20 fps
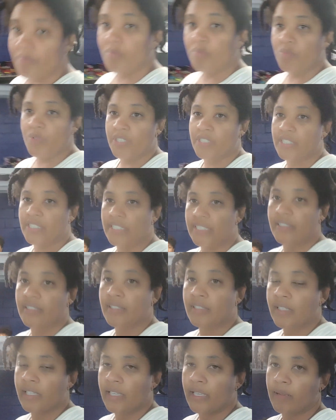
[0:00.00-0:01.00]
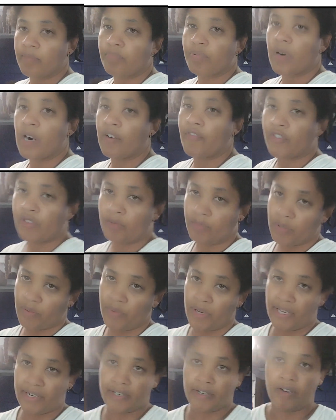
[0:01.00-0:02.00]
which is the preferable
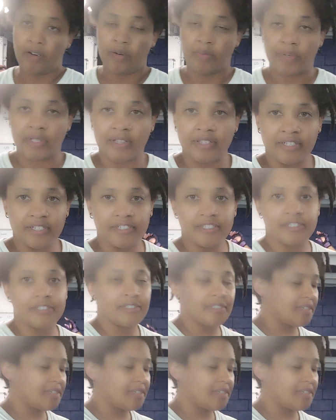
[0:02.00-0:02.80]
way to go with this,